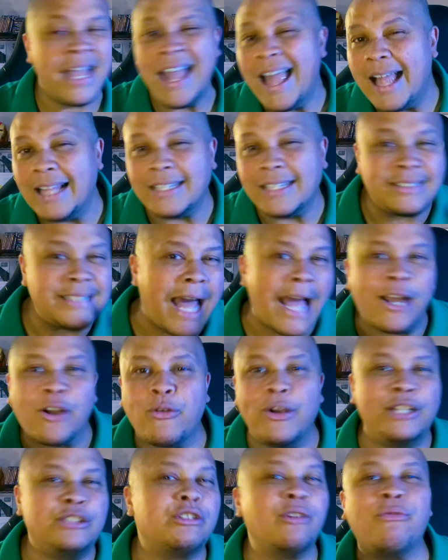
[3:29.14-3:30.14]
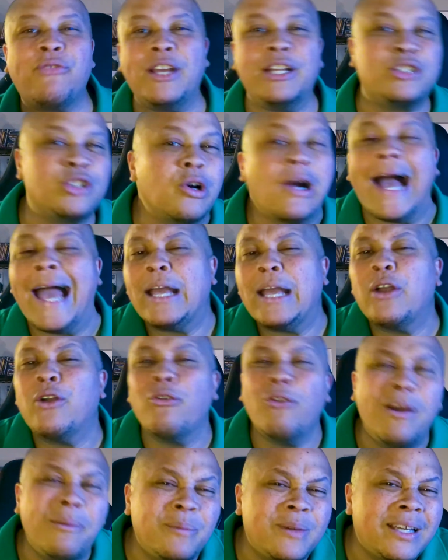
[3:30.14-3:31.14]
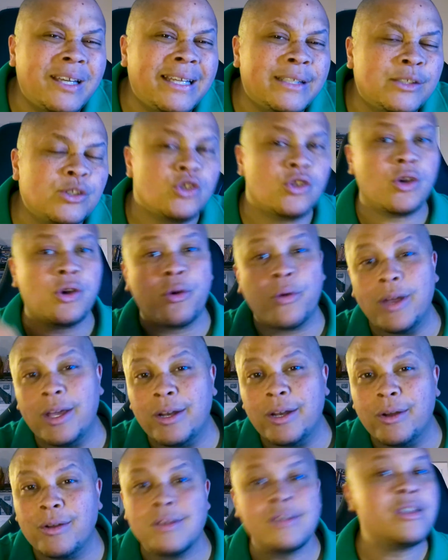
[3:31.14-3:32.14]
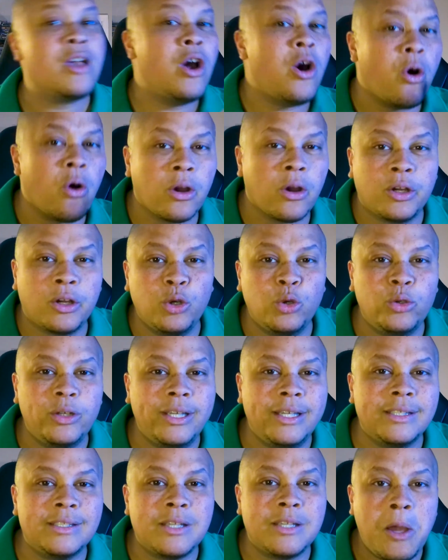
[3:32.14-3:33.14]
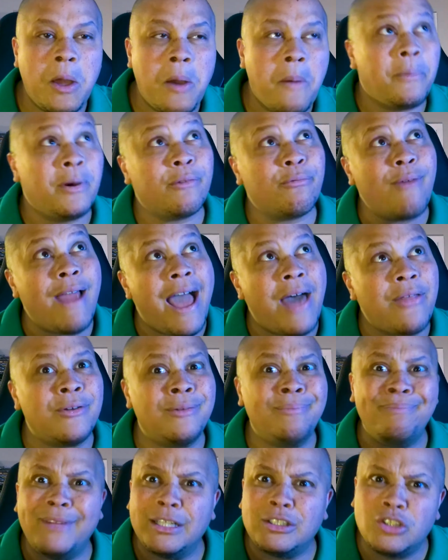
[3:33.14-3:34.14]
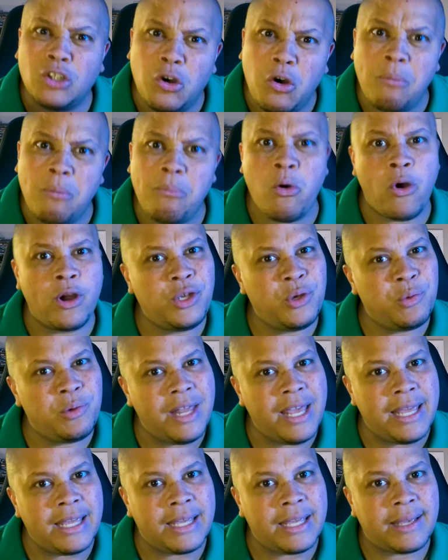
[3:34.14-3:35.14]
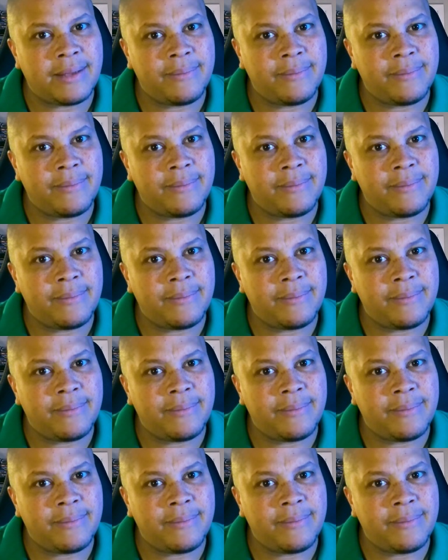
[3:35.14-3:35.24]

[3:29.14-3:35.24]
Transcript: It's not creature feature like Gremlins, Critters, or Ghoulies, but rather it's a little more unique.